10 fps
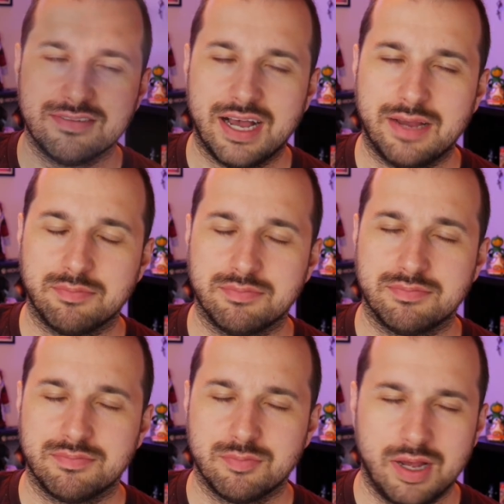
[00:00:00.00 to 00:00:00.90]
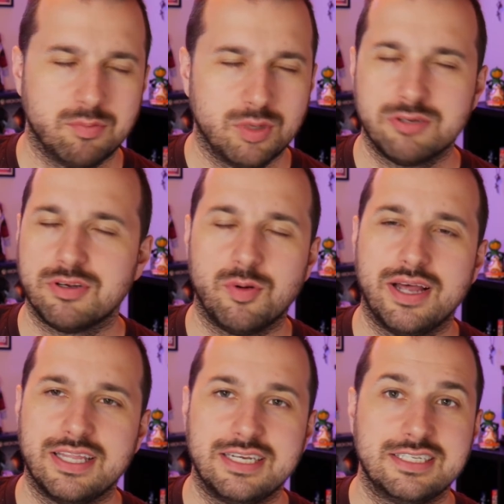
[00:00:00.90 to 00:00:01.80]
I'm wondering
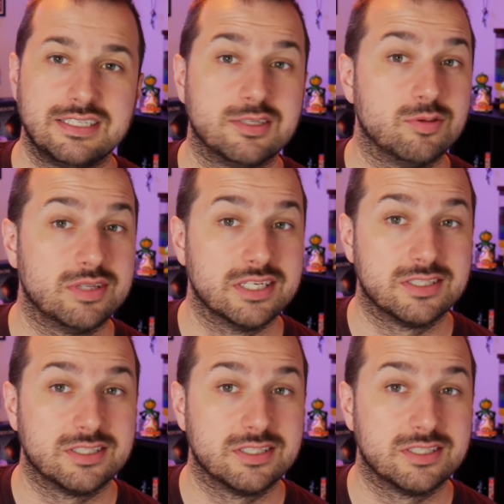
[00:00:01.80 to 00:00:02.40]
why they didn't do this